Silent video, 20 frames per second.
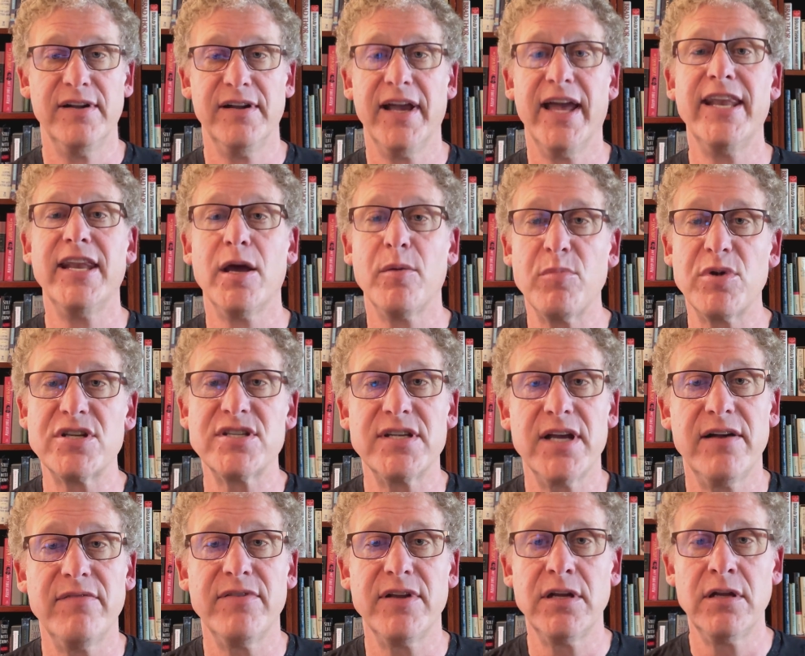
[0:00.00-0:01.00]
And number
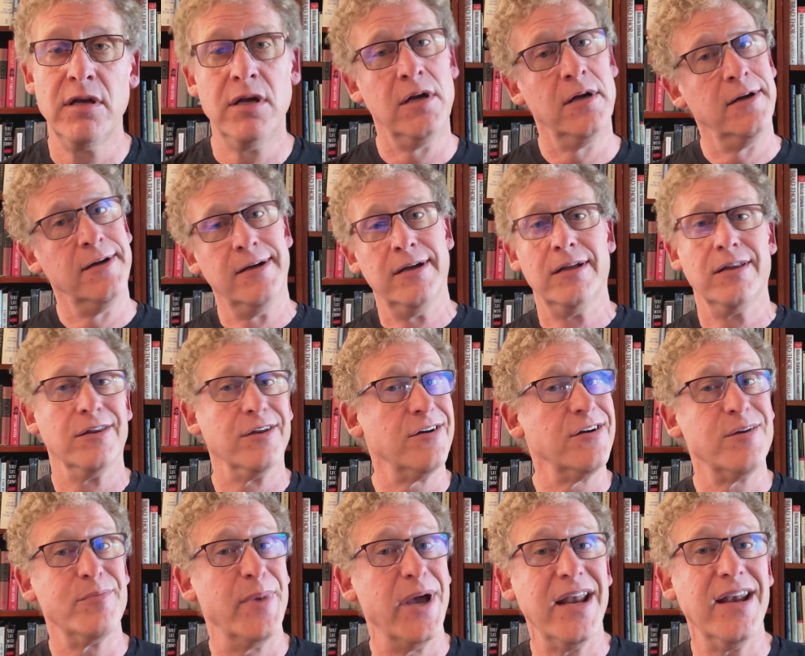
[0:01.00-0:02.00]
7, learn
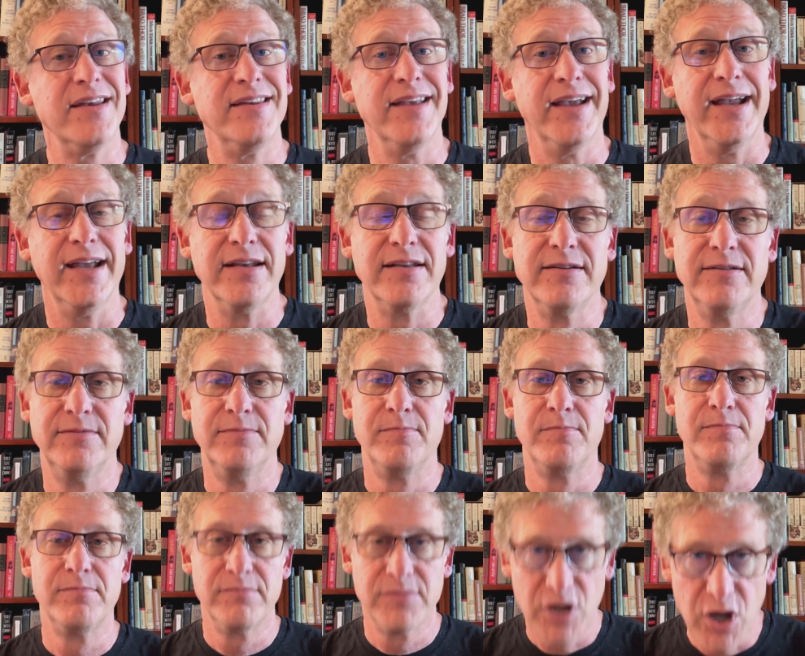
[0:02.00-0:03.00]
to meditate.
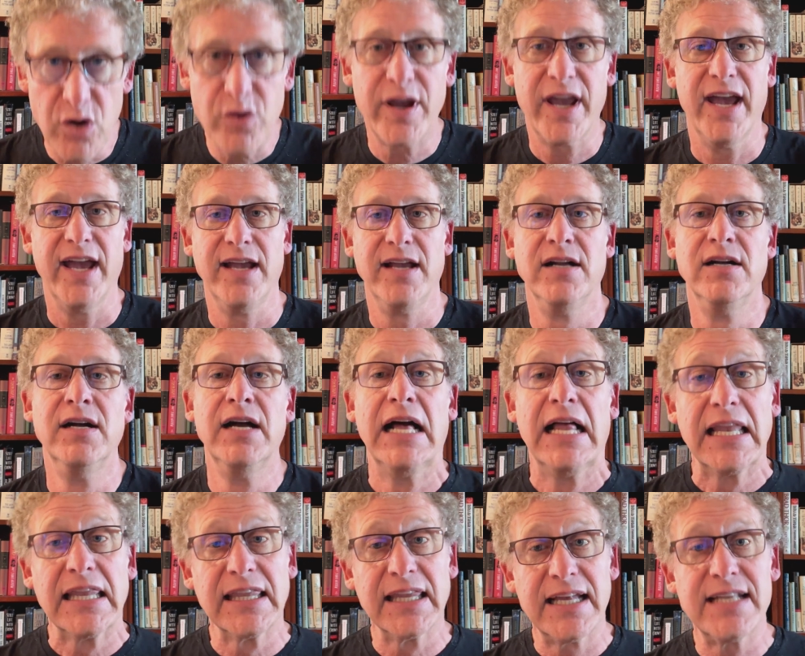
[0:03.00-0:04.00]
Okay,
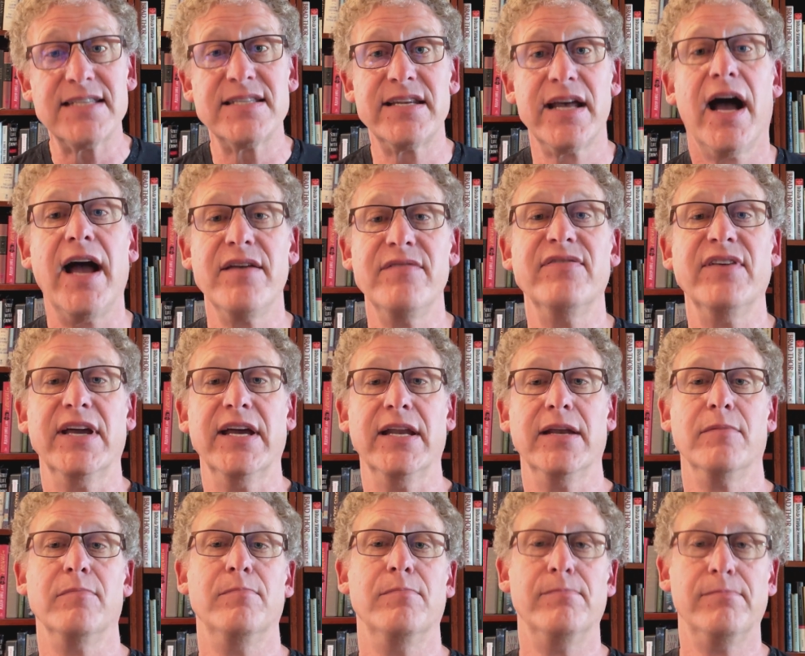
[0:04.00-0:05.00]
let's dive
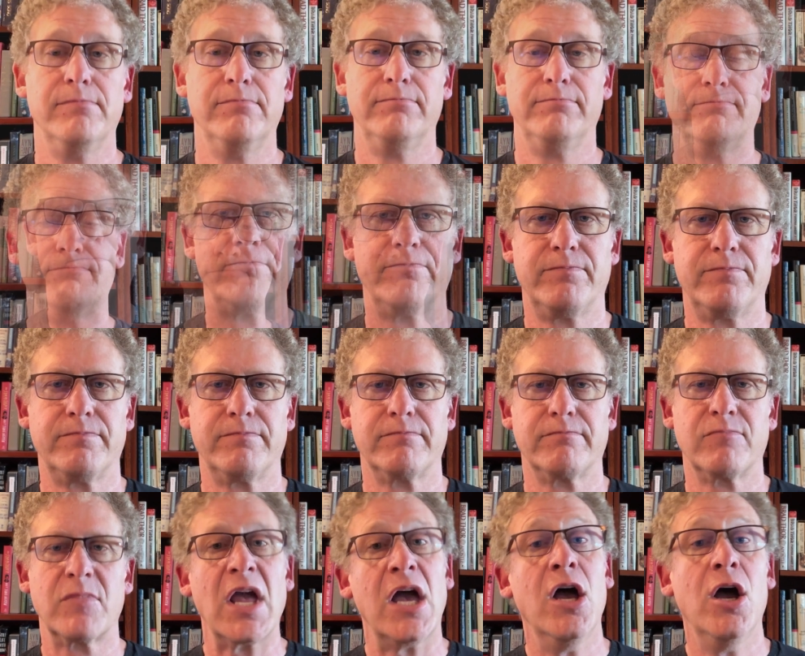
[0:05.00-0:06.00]
in.
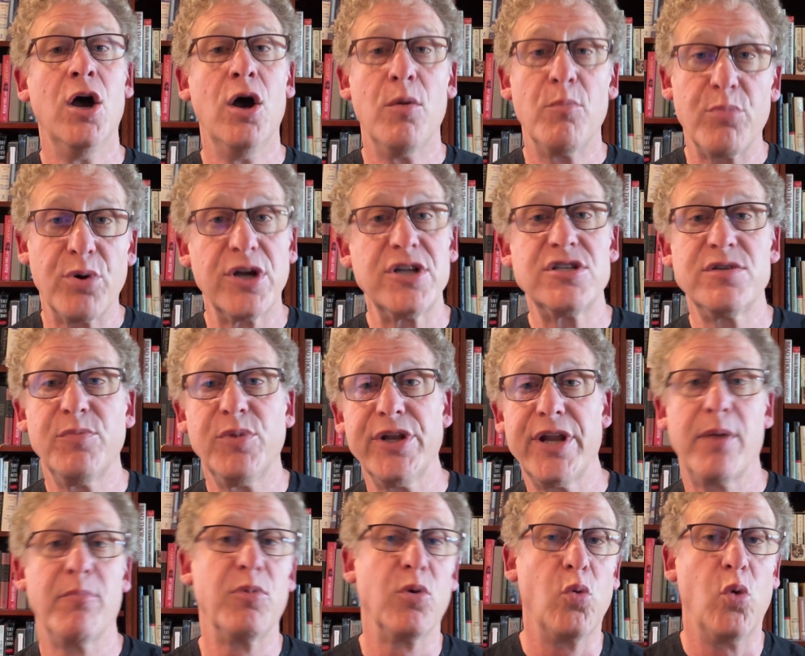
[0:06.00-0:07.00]
Principle
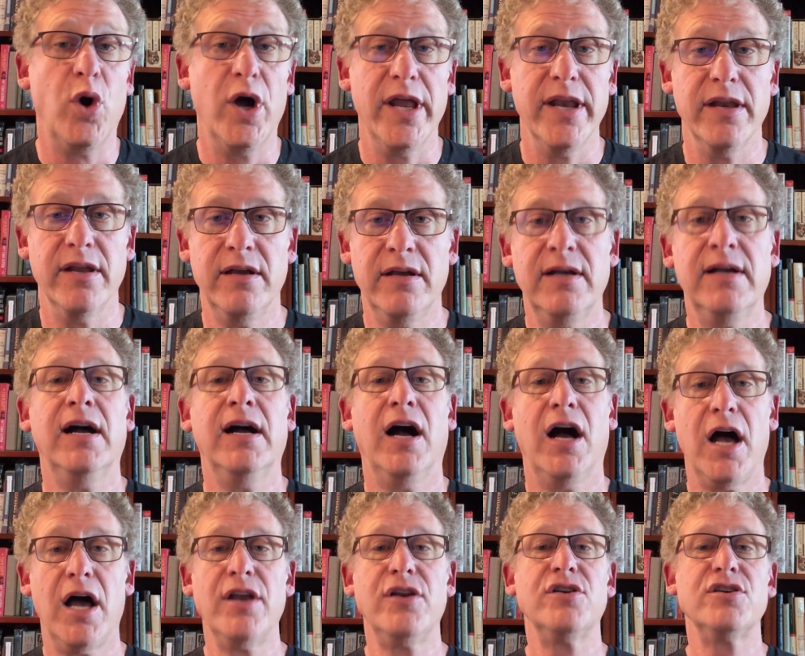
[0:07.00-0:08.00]
number 1,
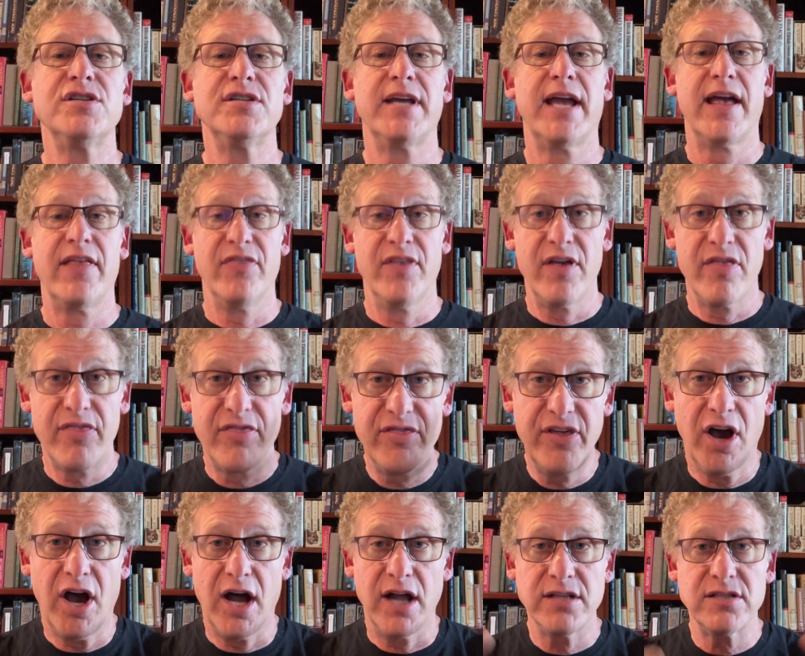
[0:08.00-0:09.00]
understand that
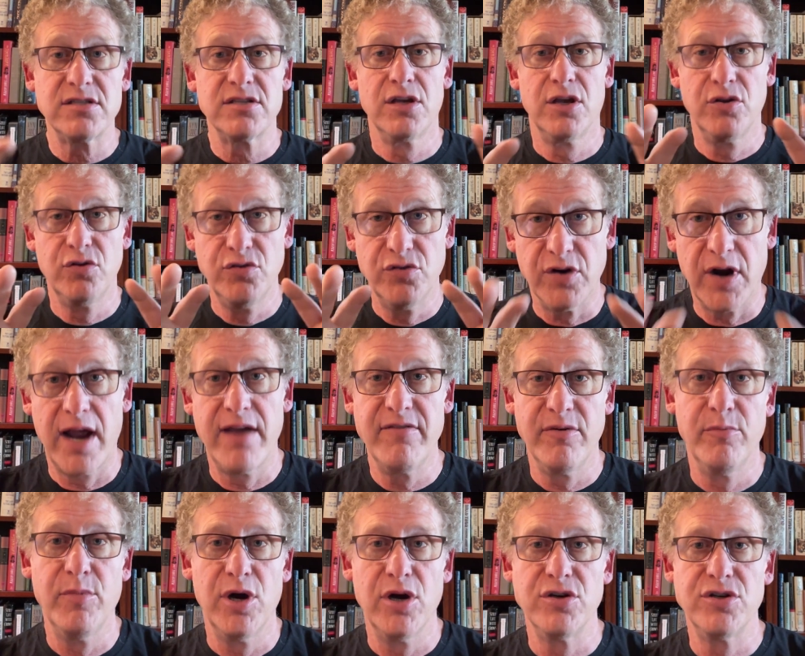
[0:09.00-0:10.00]
thoughts drive
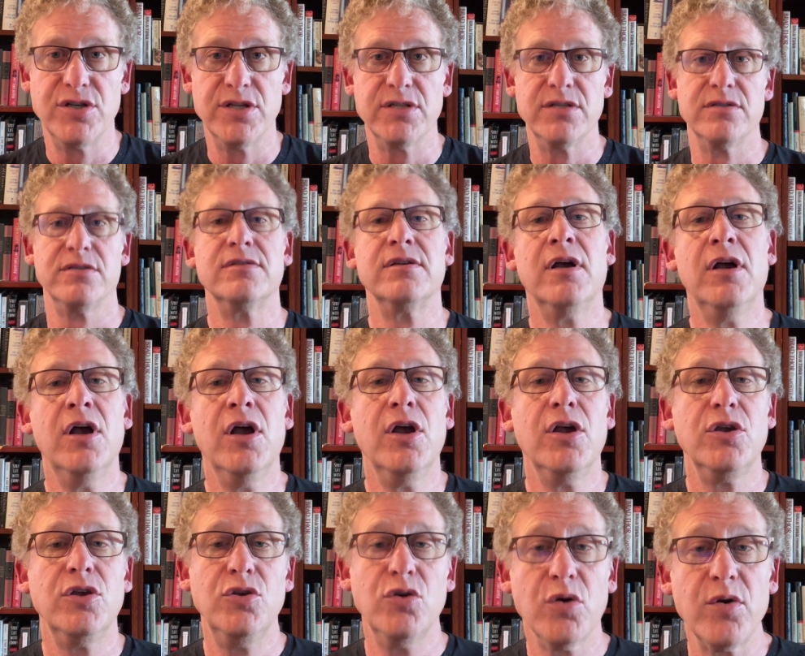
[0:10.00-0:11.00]
emotions.
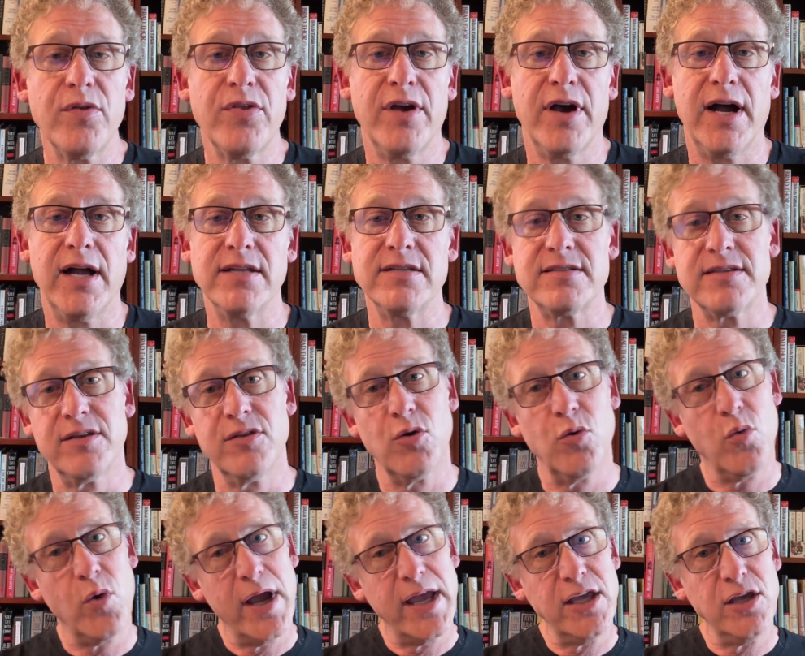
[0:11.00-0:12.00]
Your thoughts and the
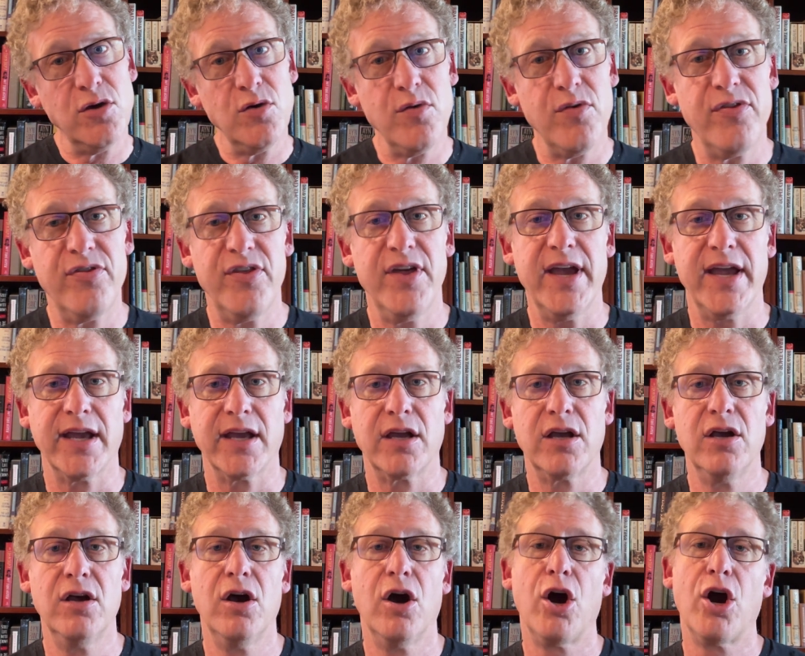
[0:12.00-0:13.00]
way you think
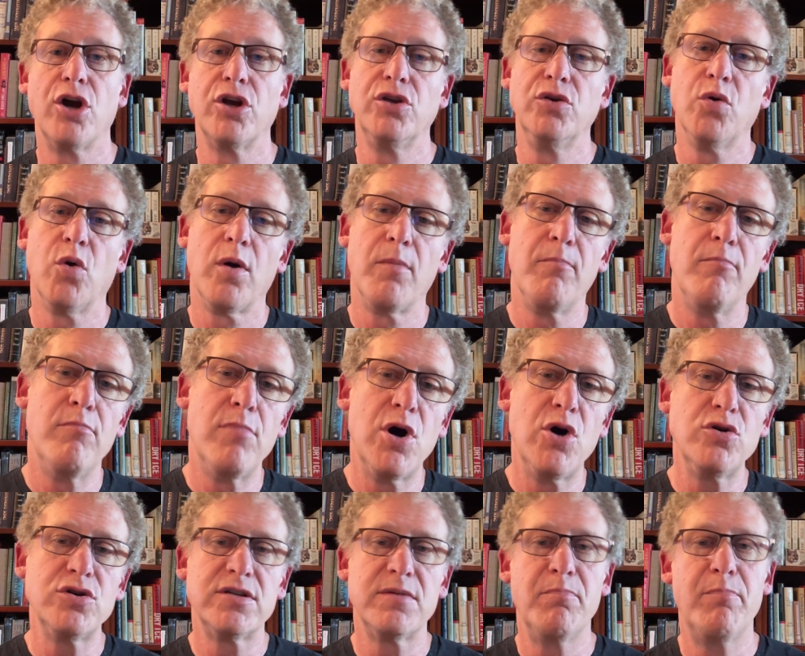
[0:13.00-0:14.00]
are your
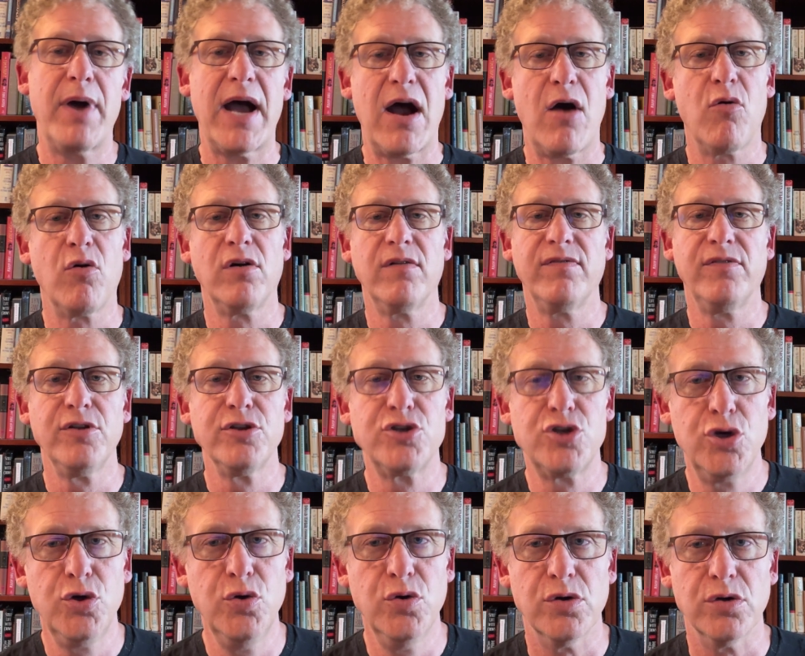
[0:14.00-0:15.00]
most powerful
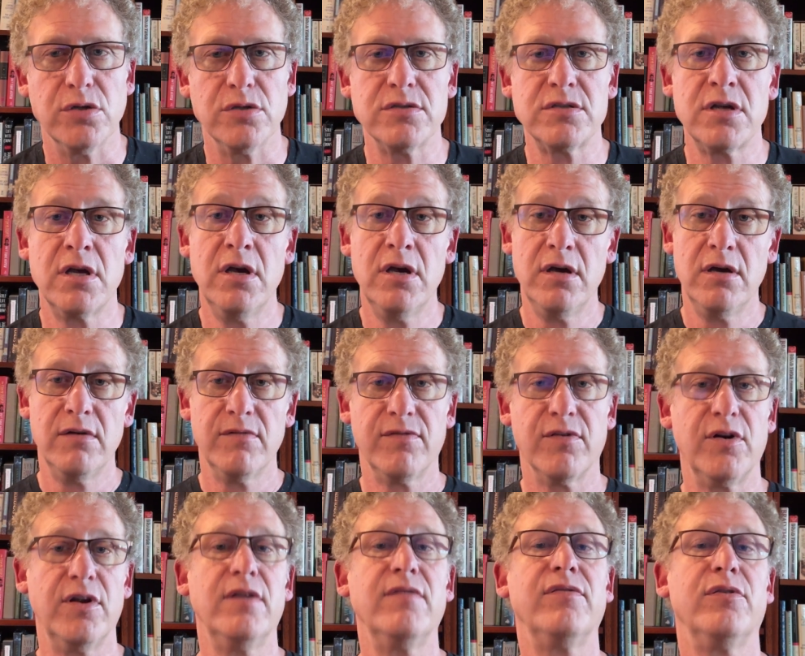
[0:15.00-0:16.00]
tools
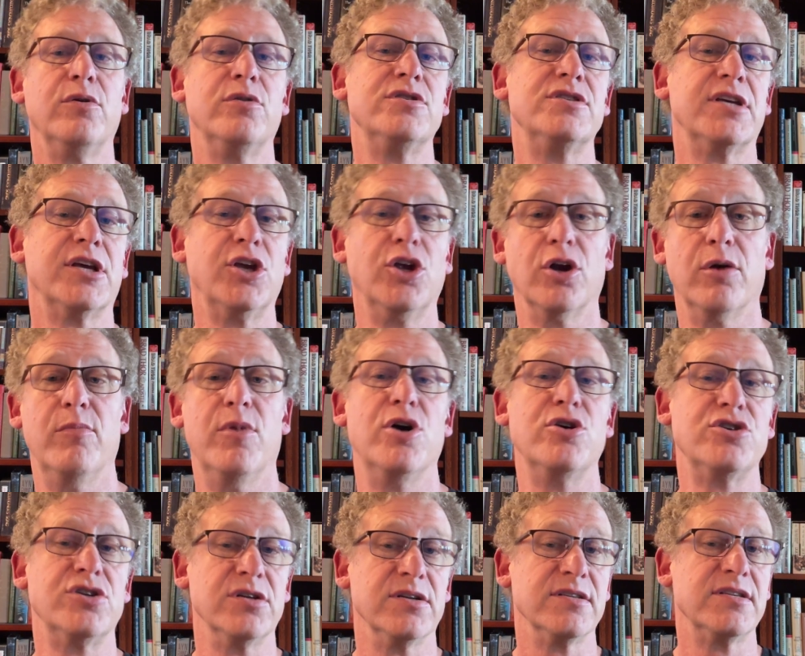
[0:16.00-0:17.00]
for influencing your
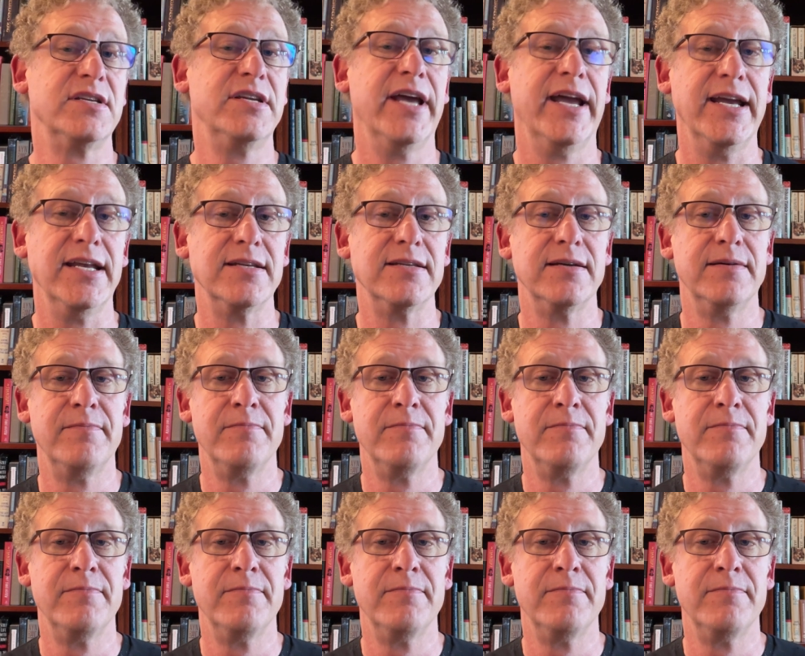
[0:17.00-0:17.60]
emotional state.